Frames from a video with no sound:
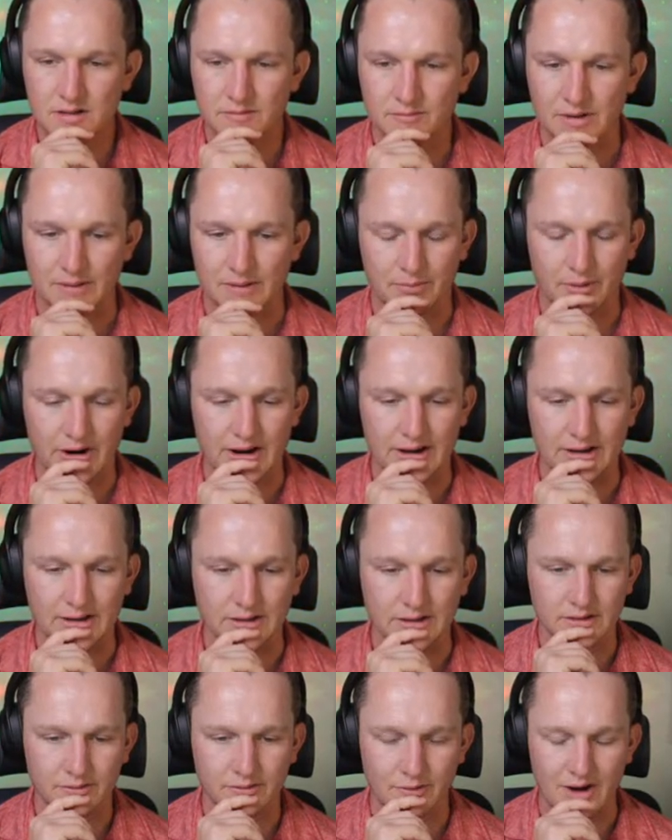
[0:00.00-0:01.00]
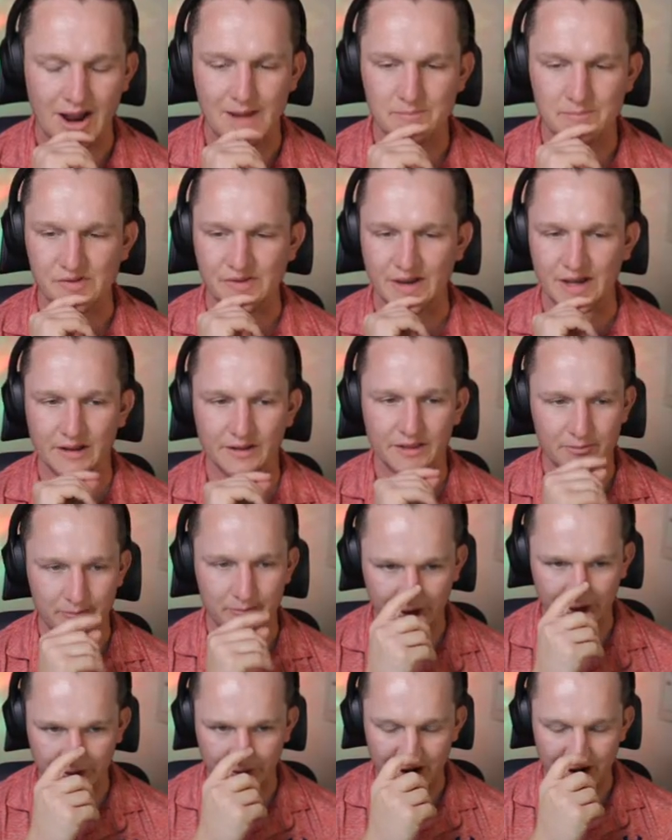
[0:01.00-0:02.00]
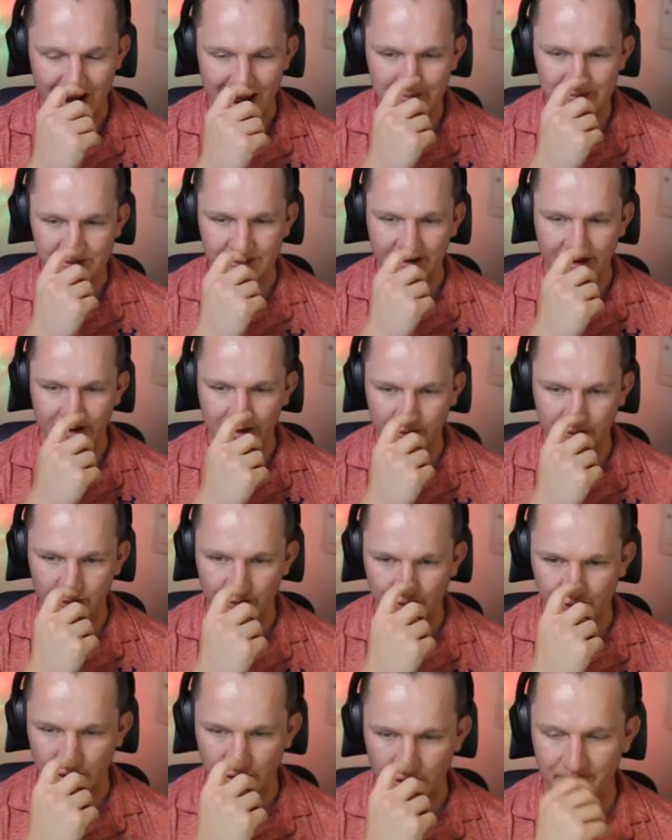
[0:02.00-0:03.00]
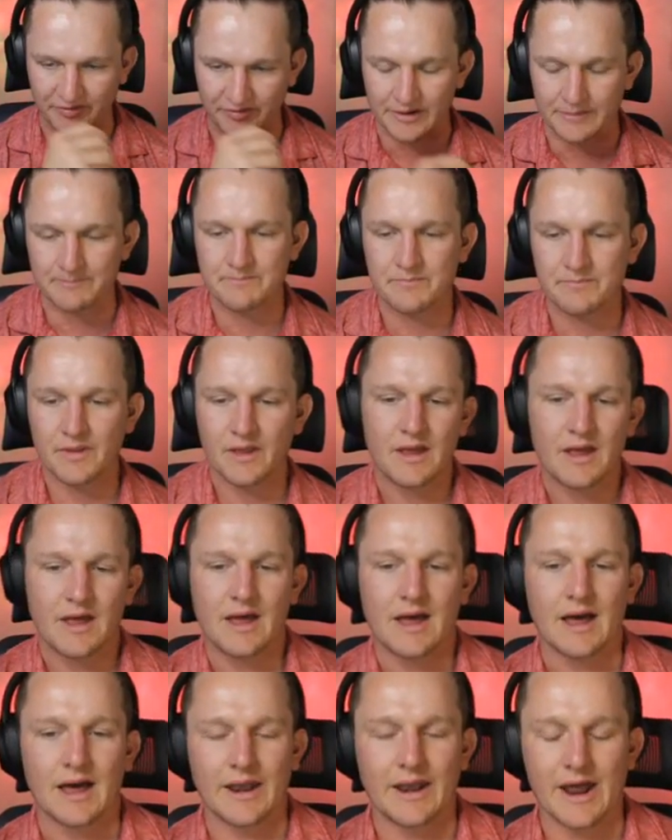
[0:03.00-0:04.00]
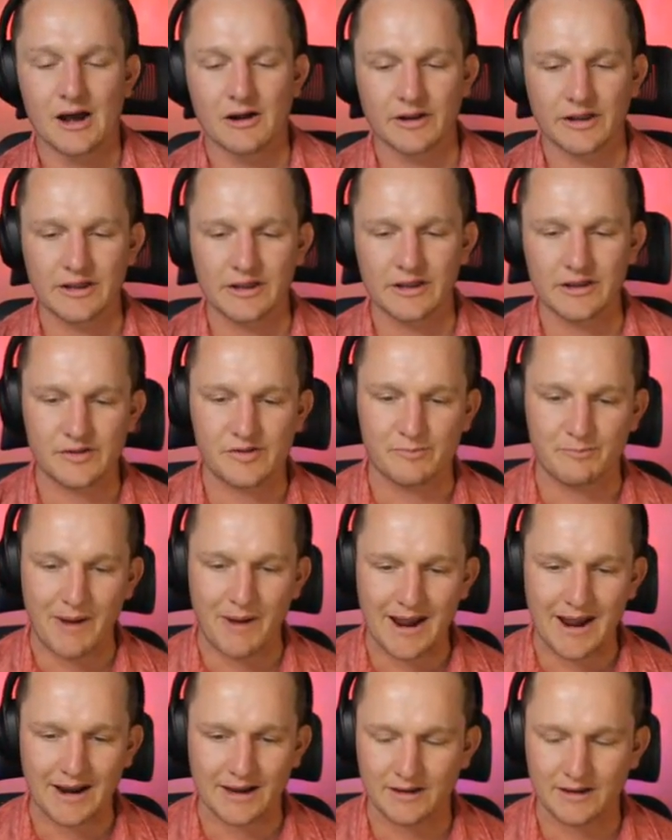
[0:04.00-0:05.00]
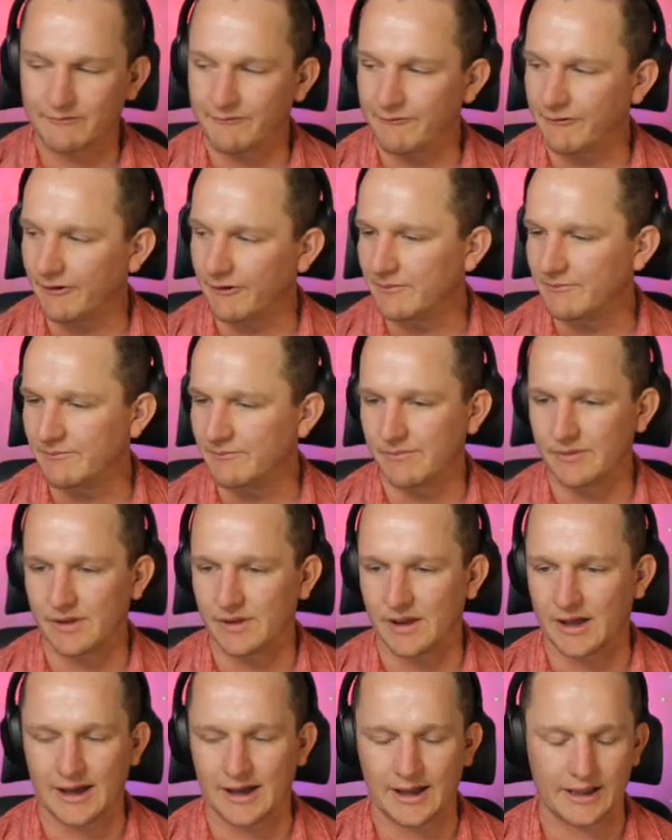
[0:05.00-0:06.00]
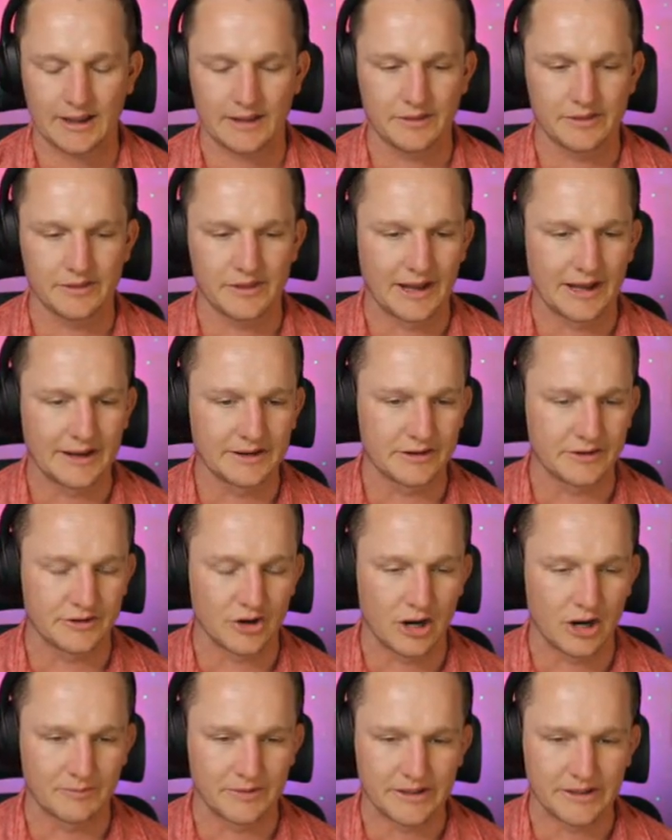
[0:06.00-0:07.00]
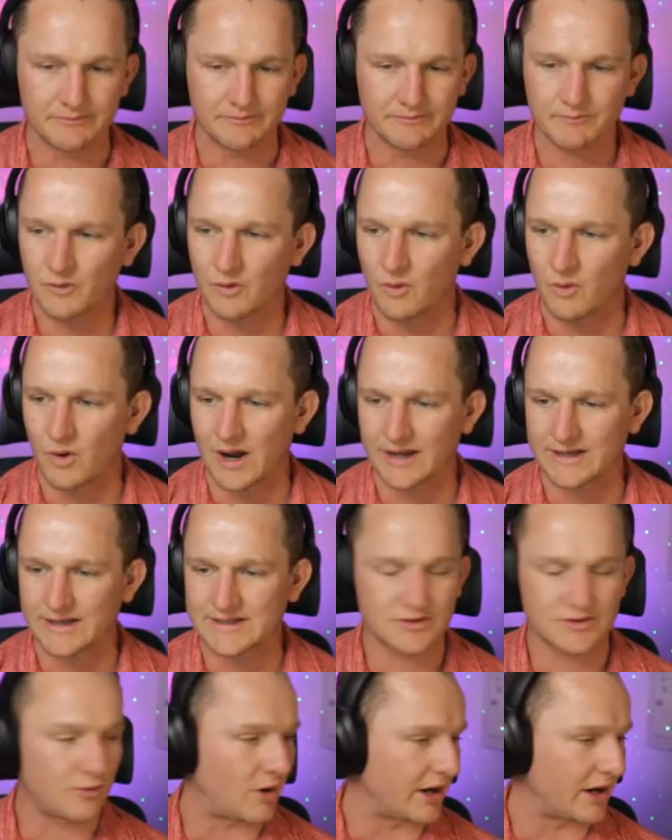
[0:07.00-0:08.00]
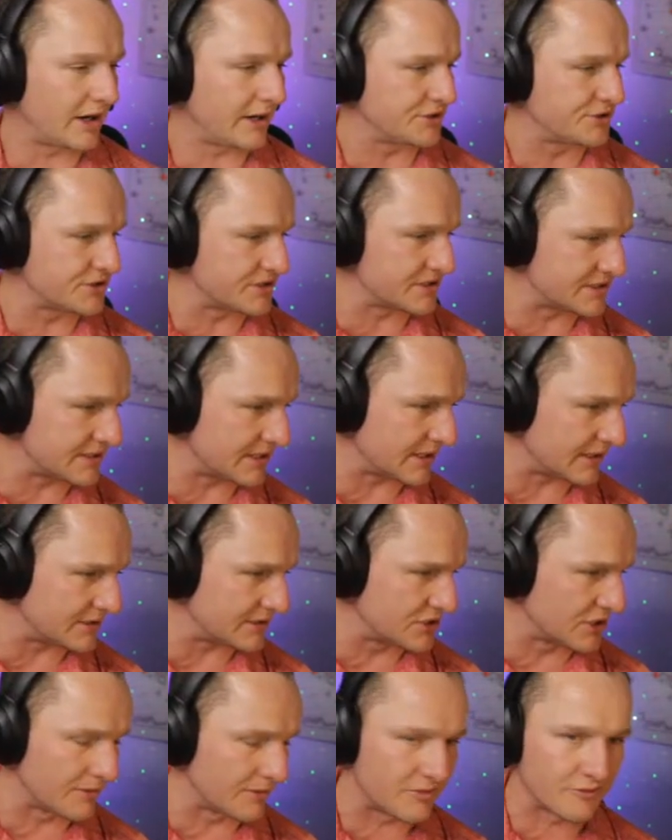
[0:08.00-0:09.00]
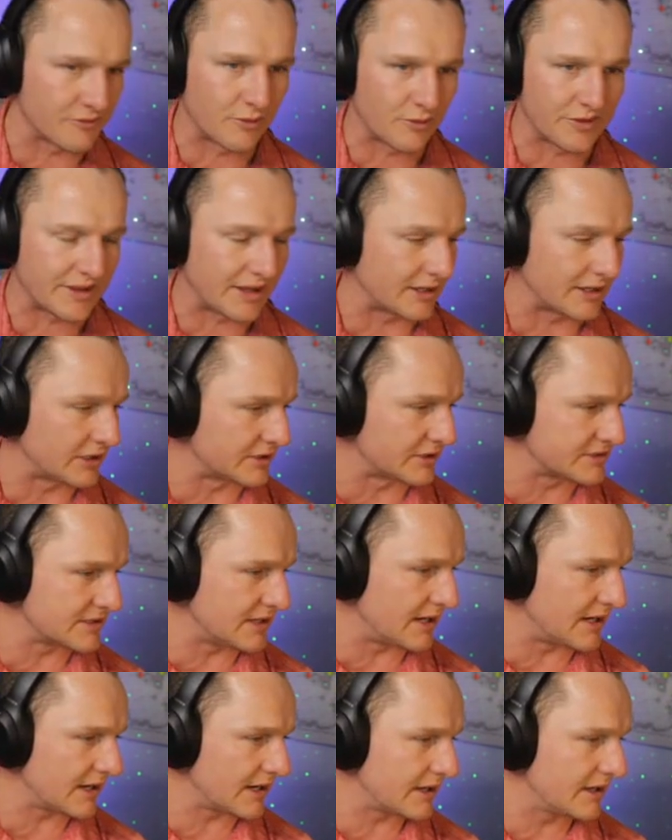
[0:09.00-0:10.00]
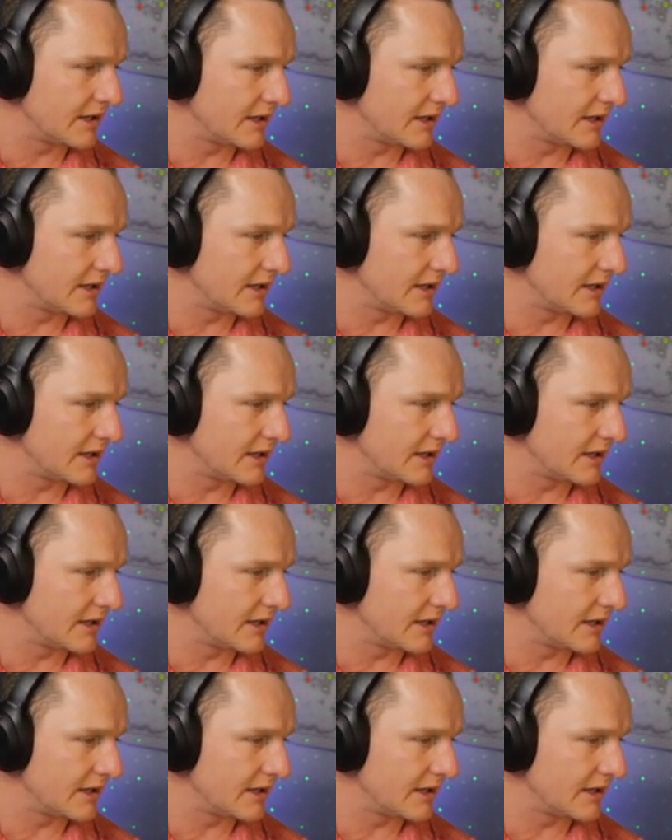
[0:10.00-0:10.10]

My brain. Ramsdale. They brought in Ramsdale, usurped him, and now he's back Fulham uh, in the London derby. Quite quite interesting in terms of what that looks like.